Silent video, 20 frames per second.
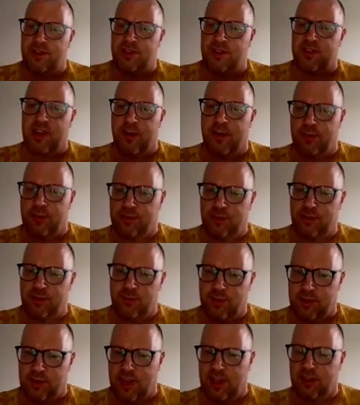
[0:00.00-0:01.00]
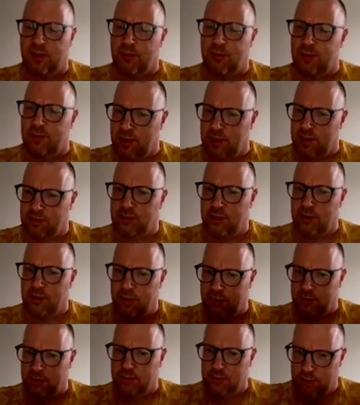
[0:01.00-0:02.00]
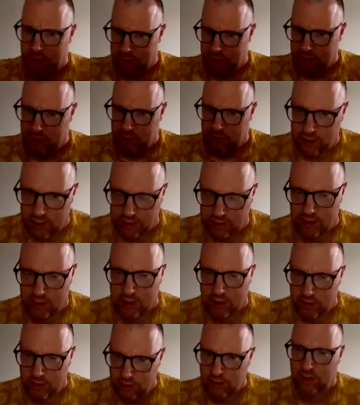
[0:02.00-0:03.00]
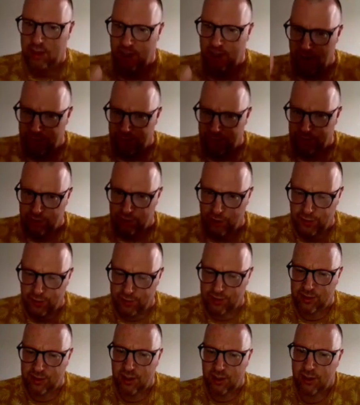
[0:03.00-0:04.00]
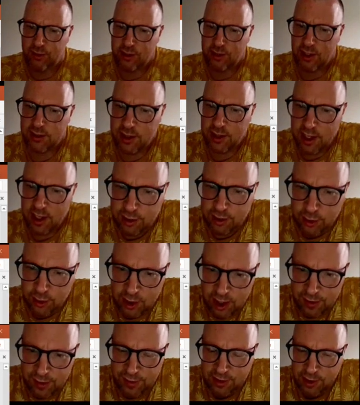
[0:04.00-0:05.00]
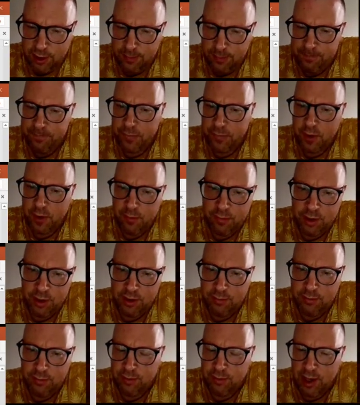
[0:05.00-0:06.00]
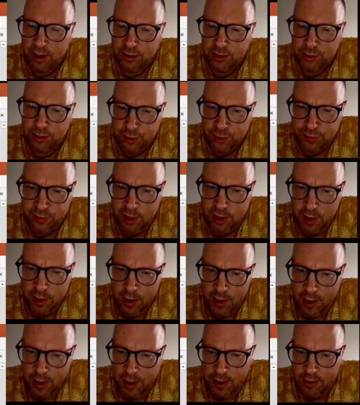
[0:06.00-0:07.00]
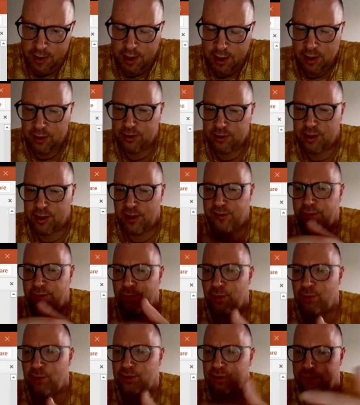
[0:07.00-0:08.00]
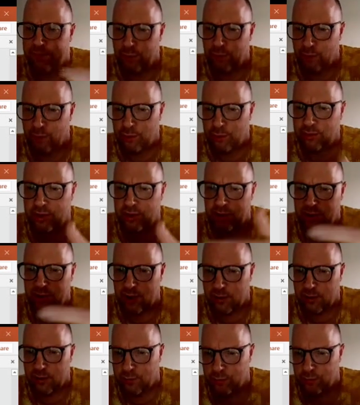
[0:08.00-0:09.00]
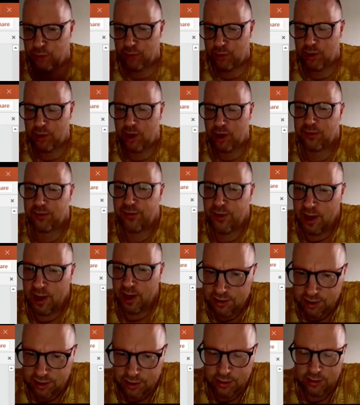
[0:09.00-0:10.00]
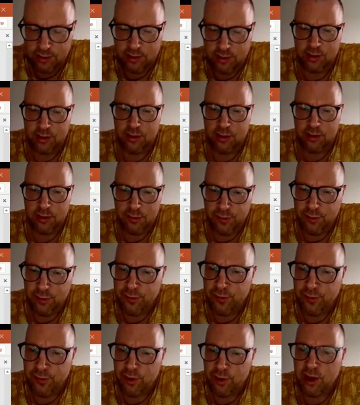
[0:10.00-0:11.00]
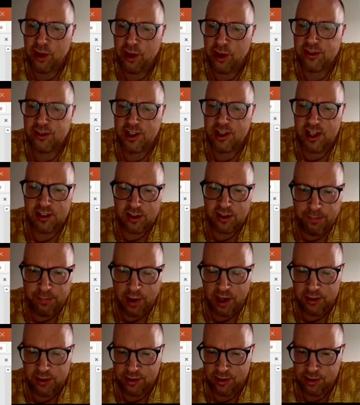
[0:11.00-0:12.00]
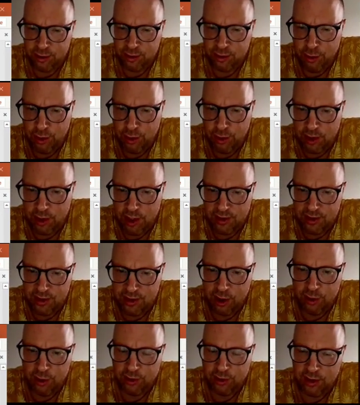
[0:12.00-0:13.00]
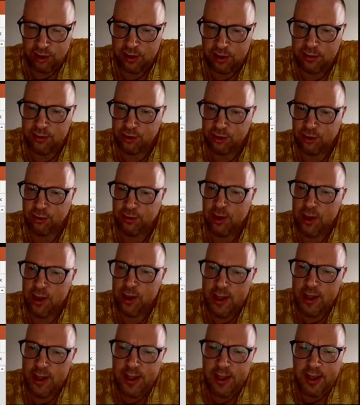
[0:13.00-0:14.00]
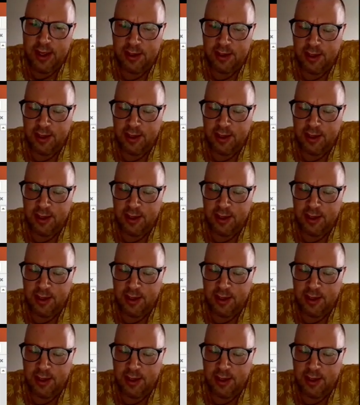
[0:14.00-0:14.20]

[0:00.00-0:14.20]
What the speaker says: with an Amazon, with AWS, they say you have a service, you can take it or leave it. But Microsoft, they also have more support and more advice for large enterprises organized around it. So,